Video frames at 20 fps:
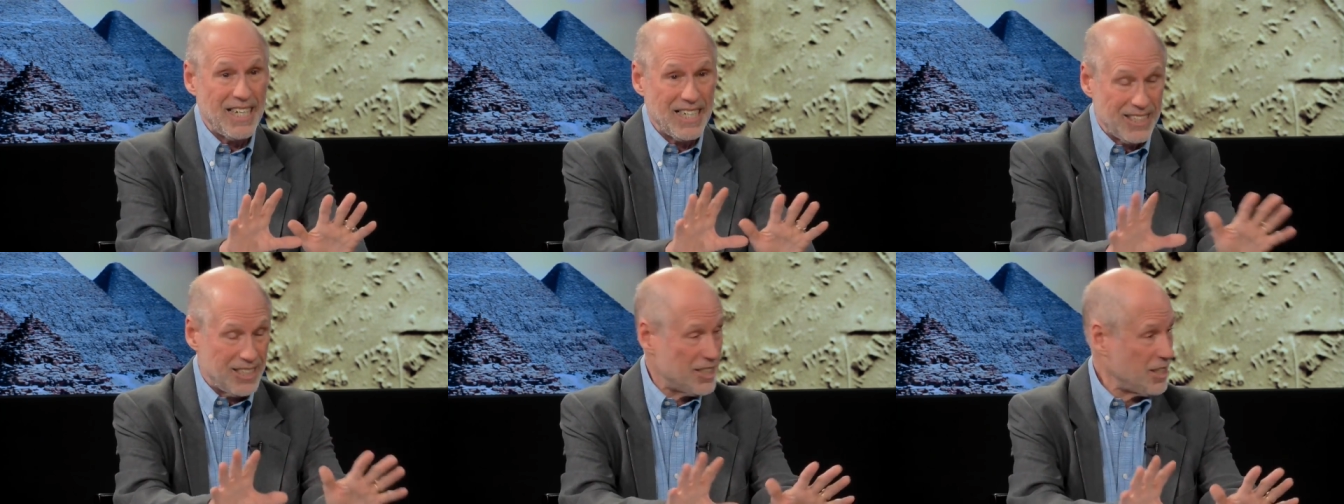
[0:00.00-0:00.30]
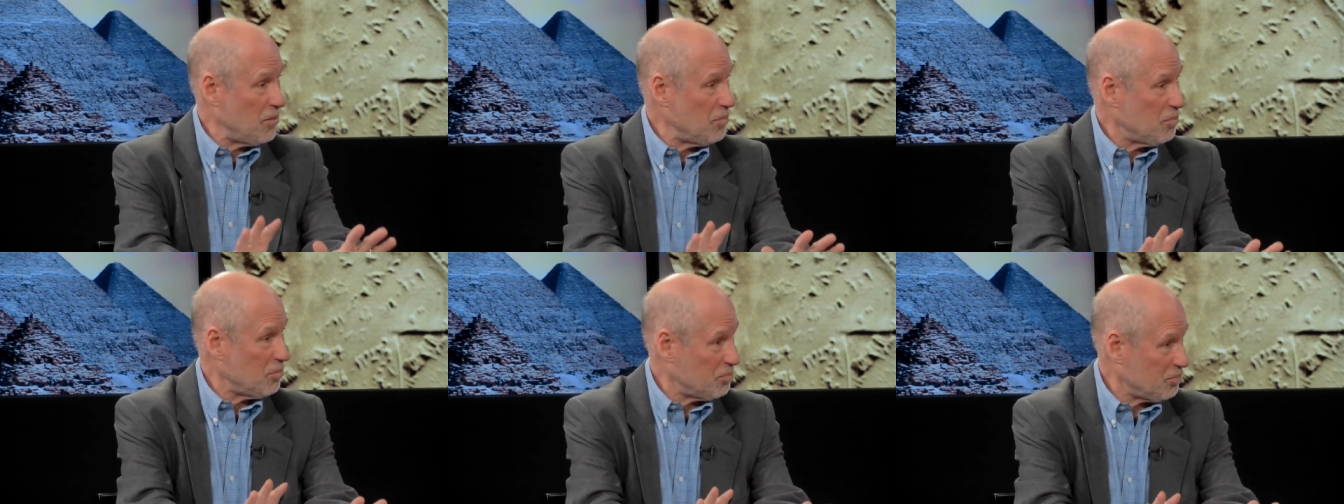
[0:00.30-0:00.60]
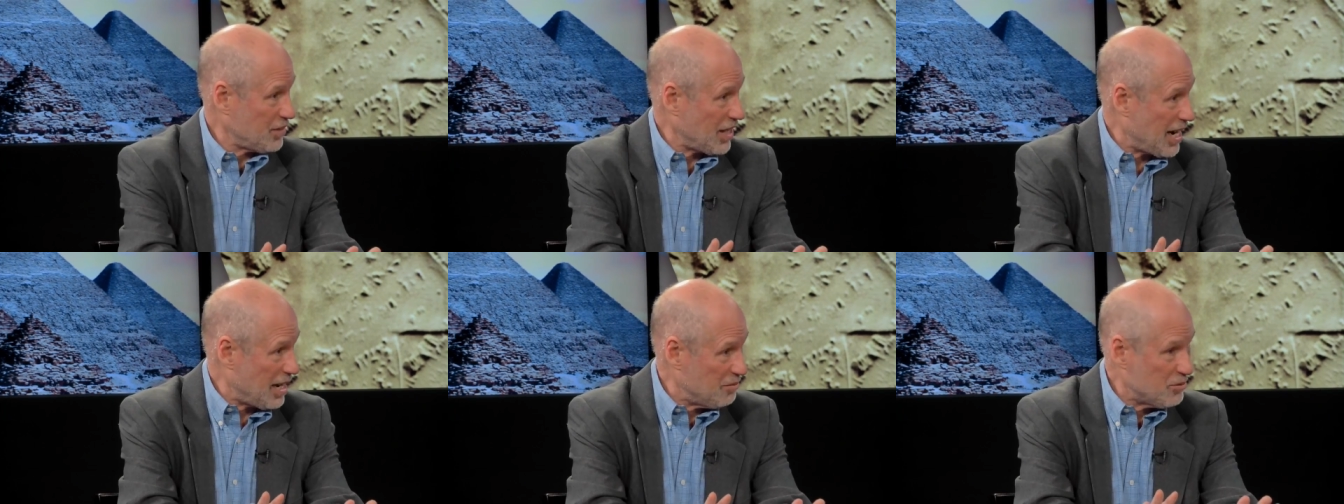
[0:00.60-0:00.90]
and
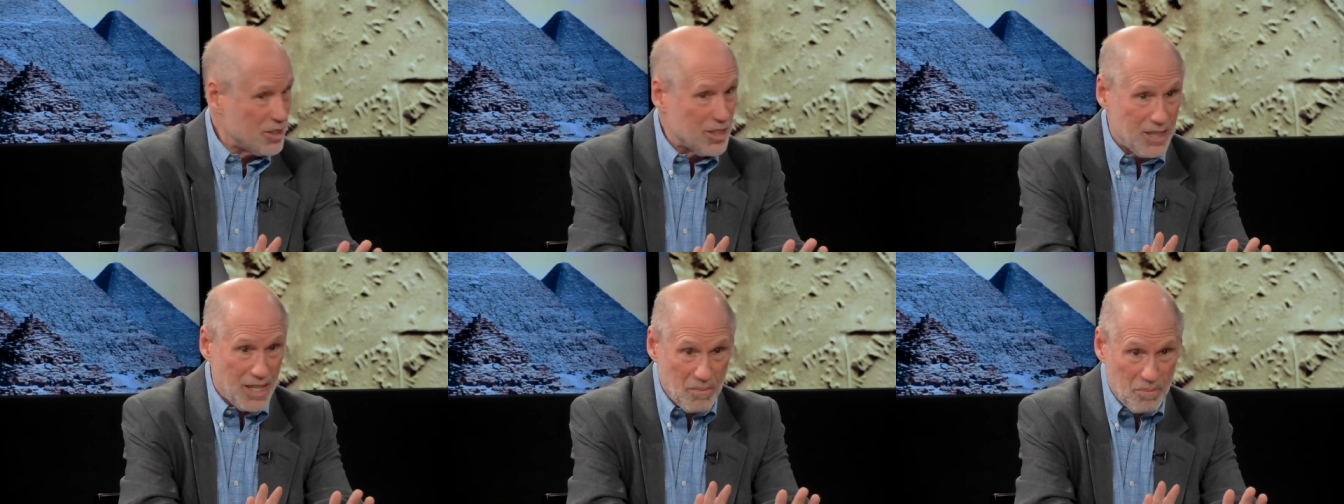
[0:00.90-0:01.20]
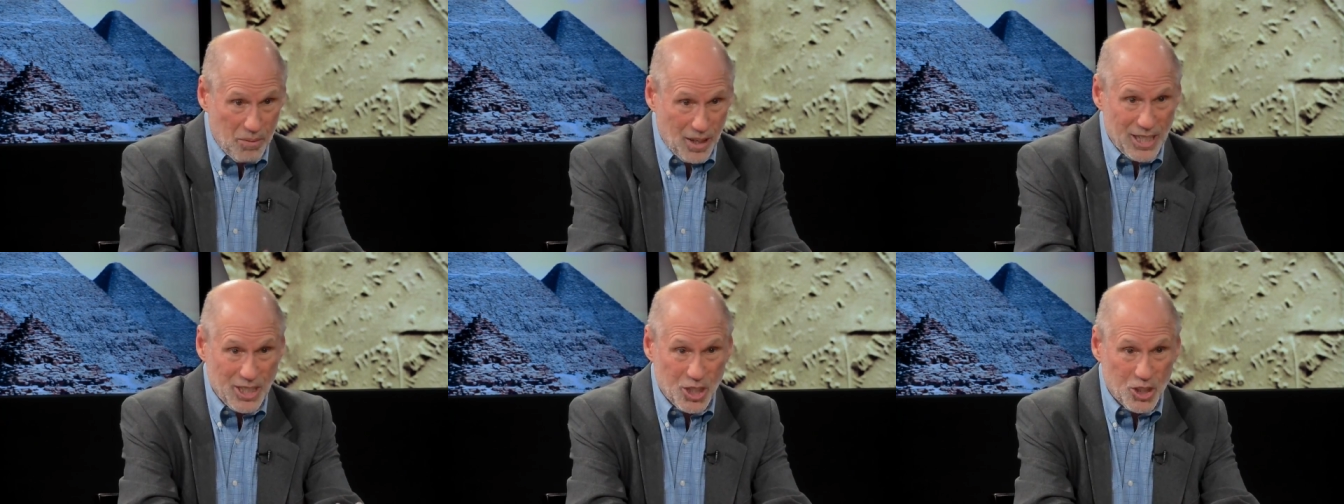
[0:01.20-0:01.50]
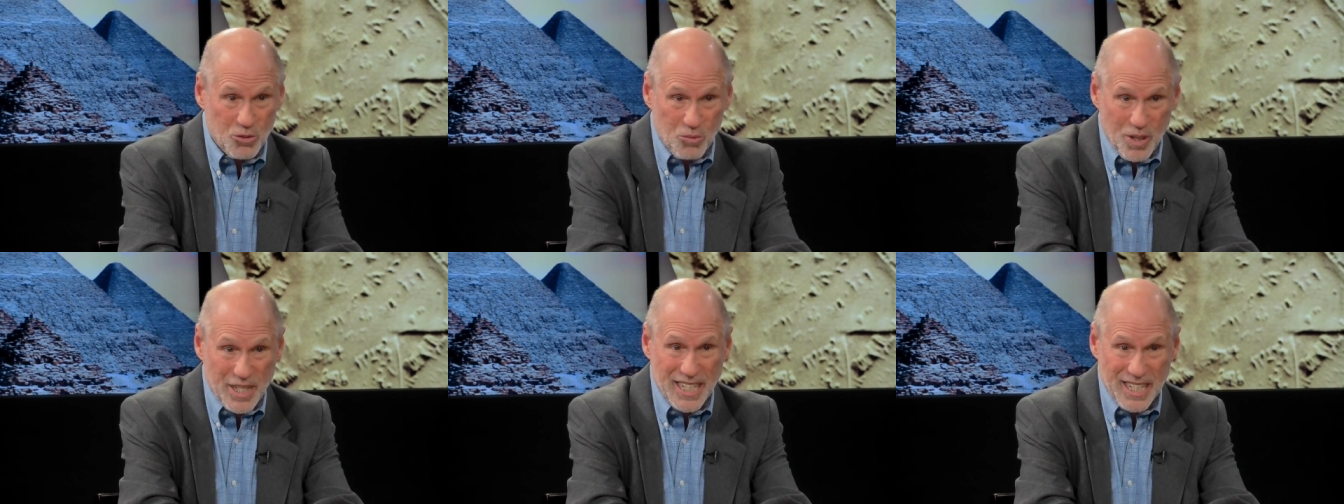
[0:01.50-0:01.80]
sometimes in
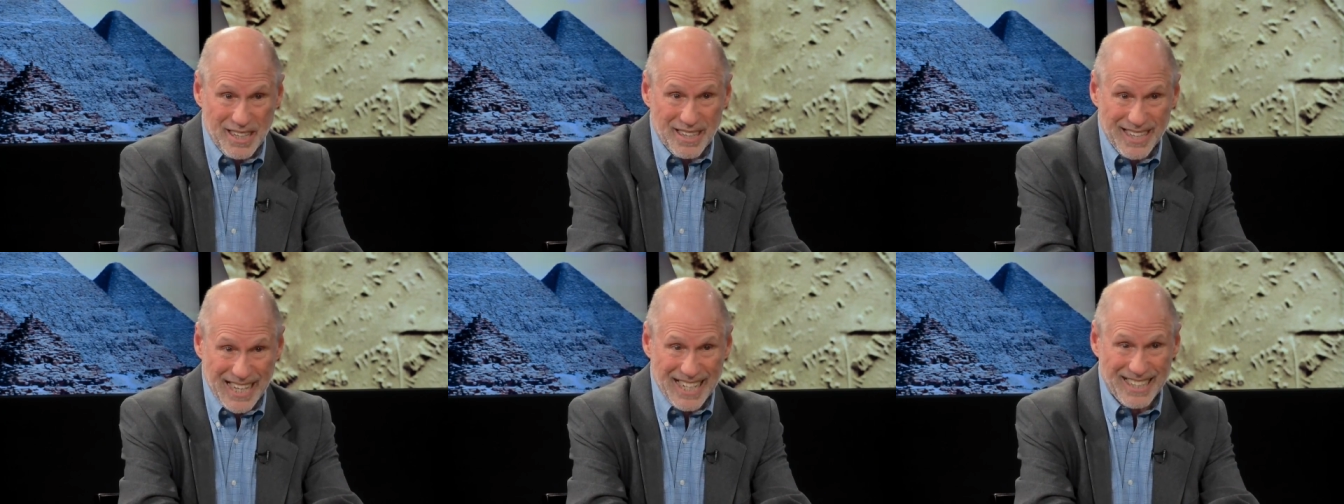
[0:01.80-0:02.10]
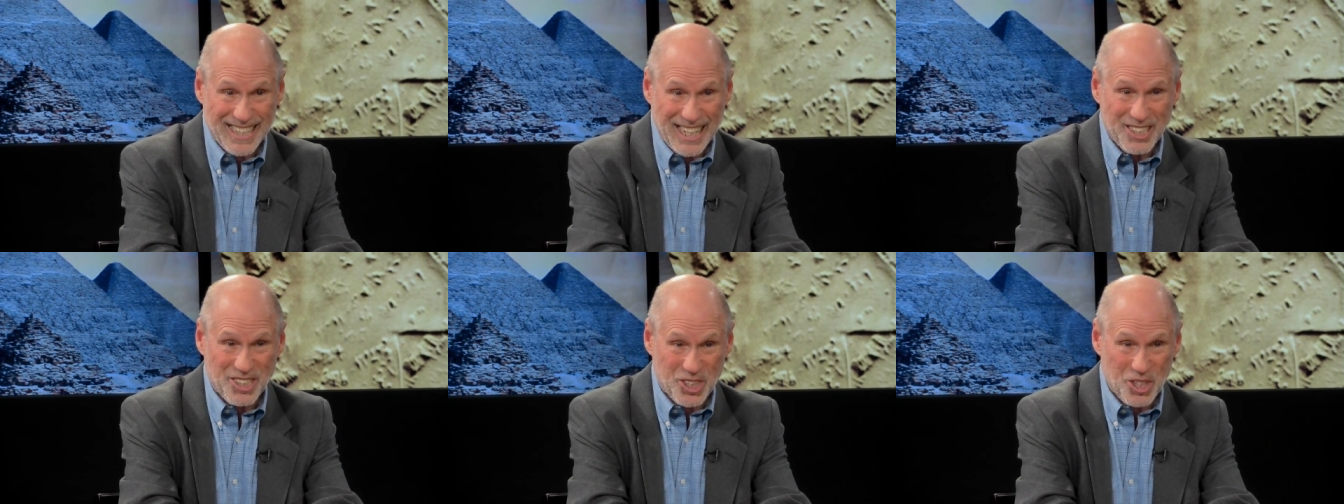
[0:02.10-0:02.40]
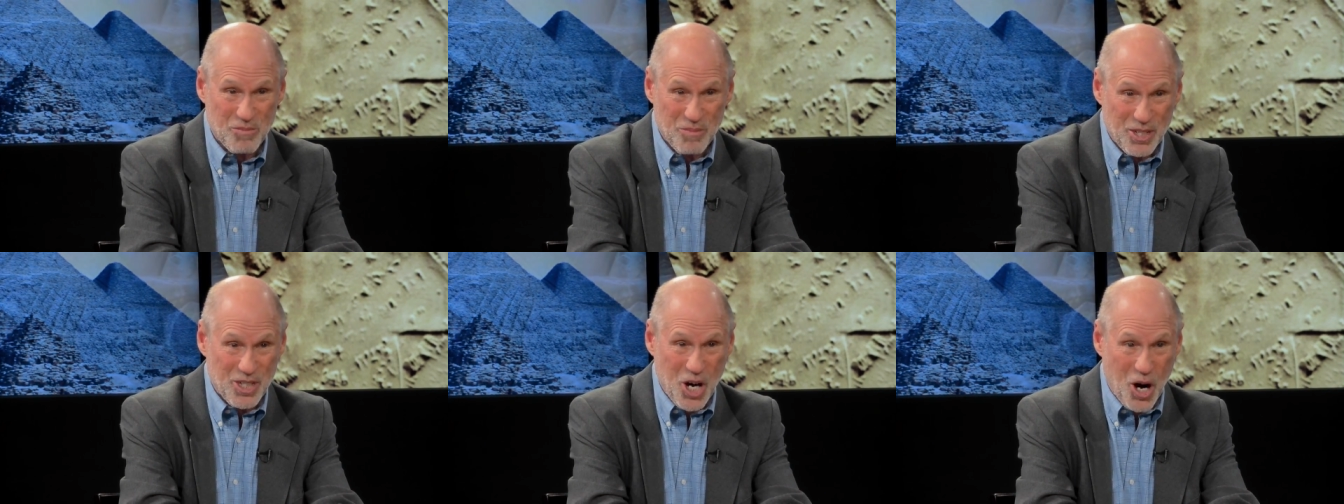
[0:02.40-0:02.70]
places we didn't think they
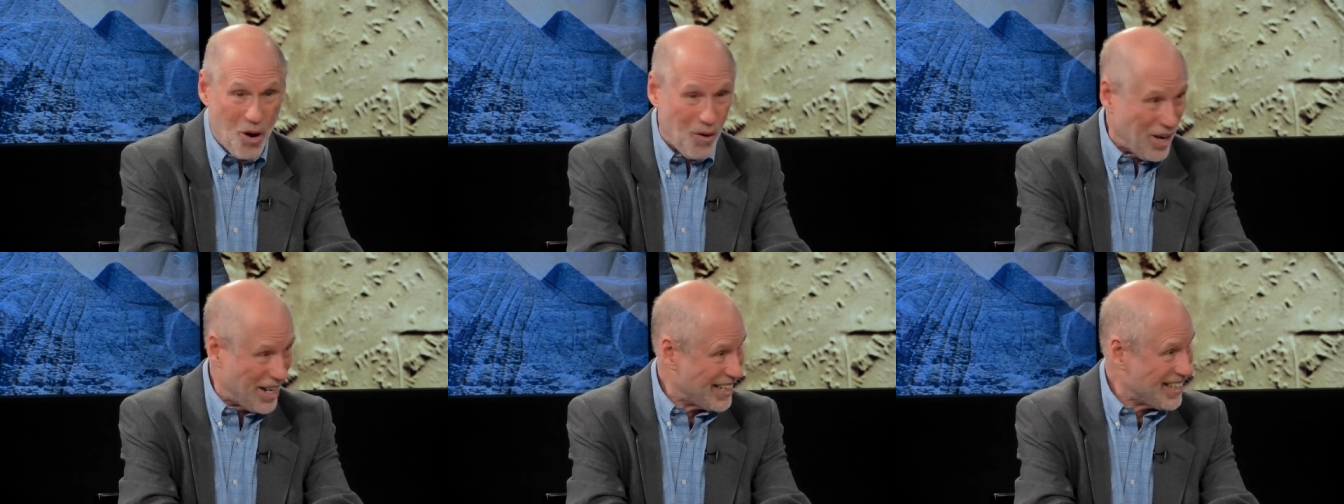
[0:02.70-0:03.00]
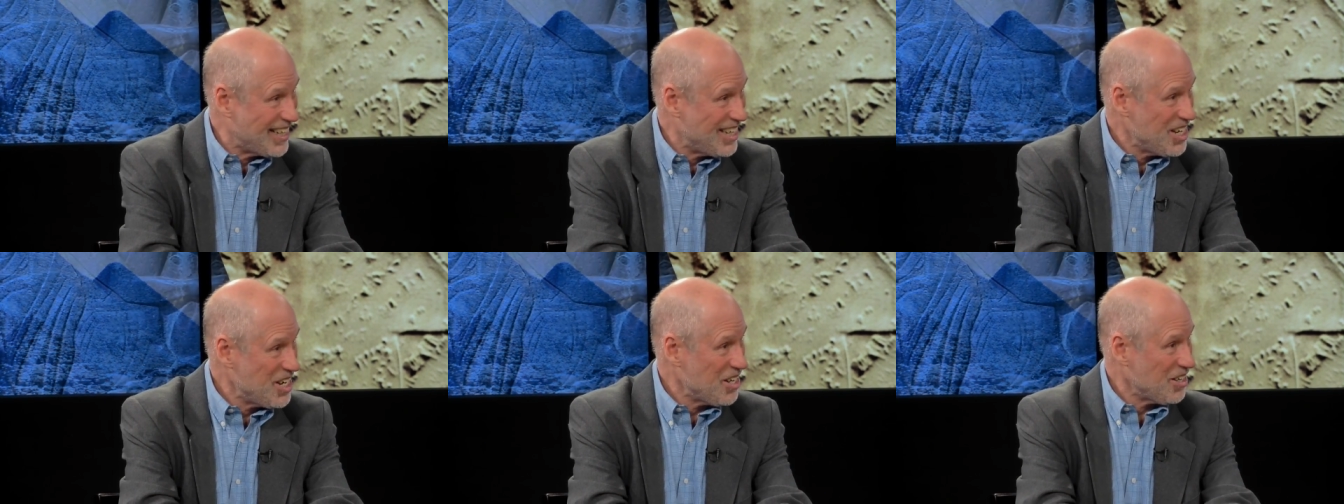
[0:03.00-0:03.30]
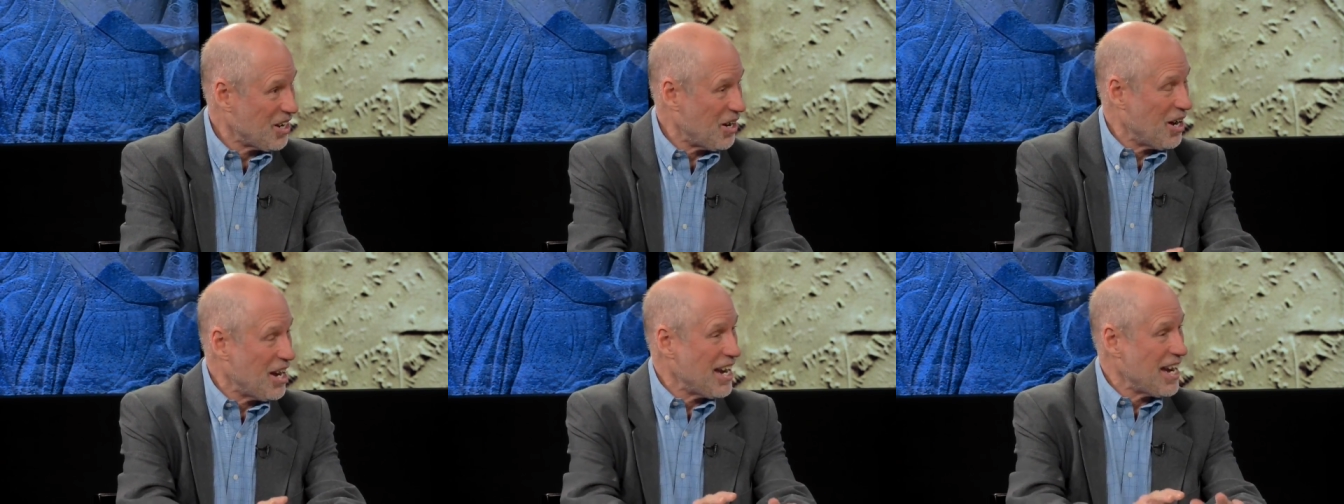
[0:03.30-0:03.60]
should be going,
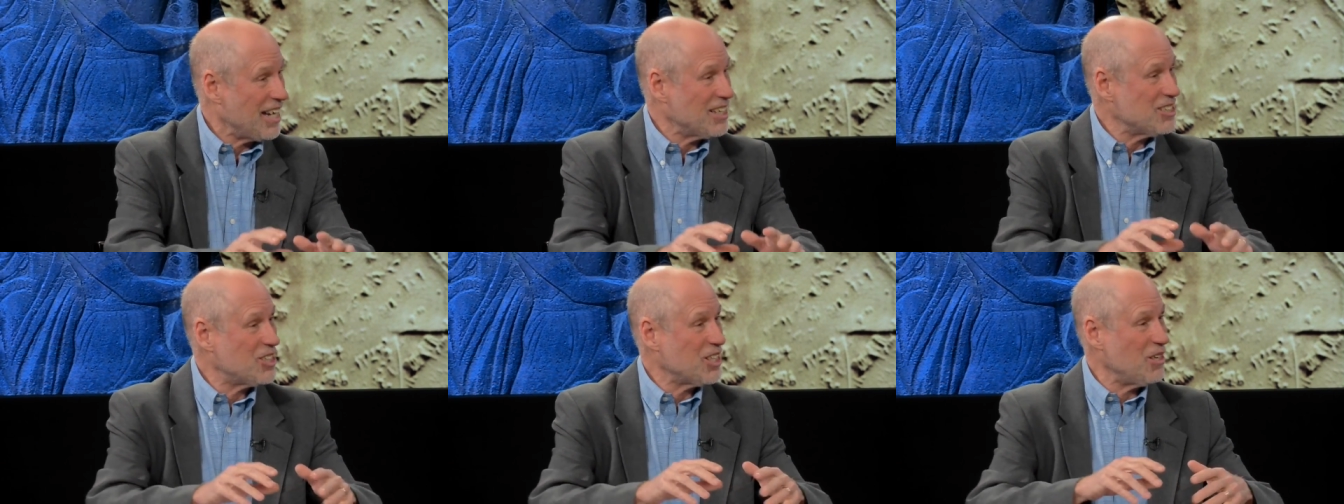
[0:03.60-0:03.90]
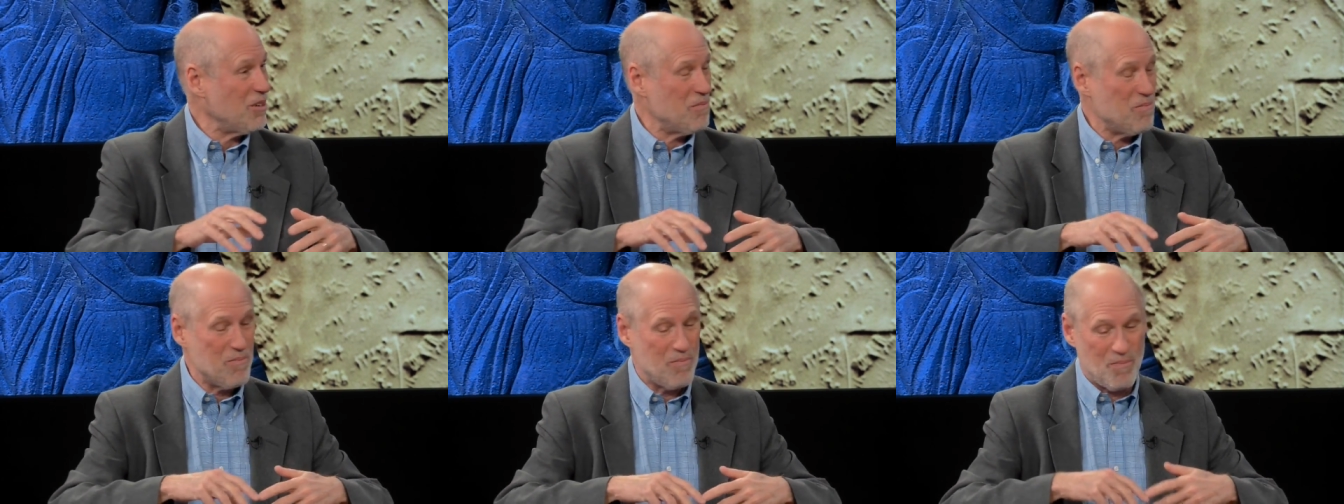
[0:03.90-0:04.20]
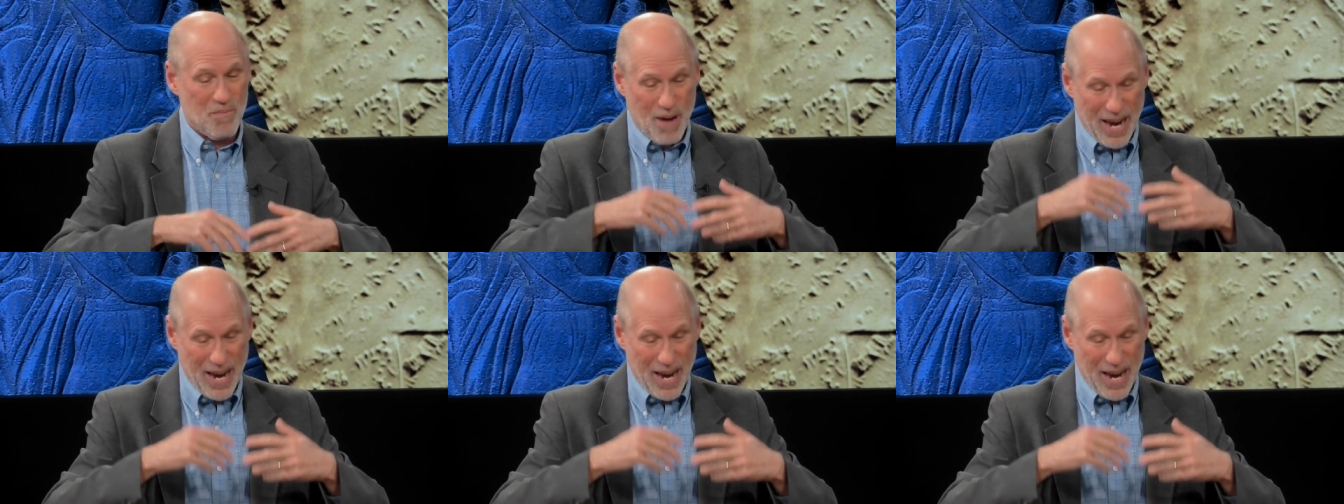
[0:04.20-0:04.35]
yeah. Yeah. yeah.